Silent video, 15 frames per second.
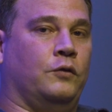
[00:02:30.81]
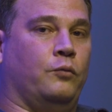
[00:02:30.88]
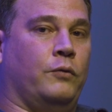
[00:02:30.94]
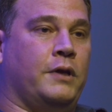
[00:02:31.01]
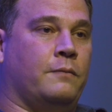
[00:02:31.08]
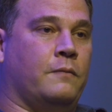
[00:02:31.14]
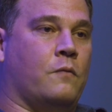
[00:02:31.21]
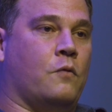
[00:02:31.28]

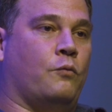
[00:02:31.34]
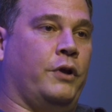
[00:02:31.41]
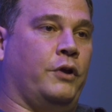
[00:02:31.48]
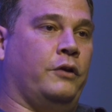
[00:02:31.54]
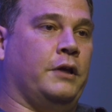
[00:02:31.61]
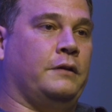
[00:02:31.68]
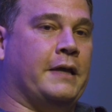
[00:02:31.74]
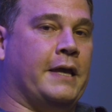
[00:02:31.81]
we
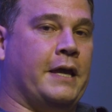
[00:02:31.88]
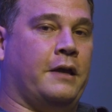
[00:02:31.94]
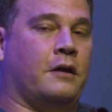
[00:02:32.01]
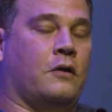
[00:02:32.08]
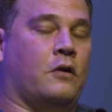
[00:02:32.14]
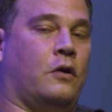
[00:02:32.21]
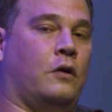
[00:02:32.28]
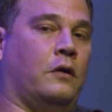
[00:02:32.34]
really take
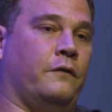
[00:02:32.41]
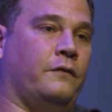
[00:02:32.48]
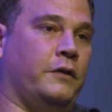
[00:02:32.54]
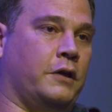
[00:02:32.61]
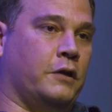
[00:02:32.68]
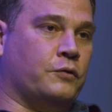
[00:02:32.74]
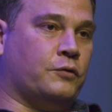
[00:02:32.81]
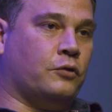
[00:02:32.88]
all of
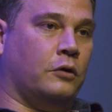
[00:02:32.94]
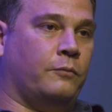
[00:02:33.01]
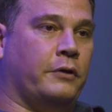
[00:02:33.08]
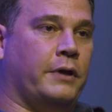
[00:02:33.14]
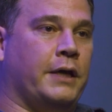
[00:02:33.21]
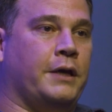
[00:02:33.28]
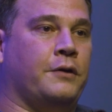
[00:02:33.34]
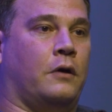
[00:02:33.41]
the control
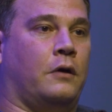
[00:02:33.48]
plane,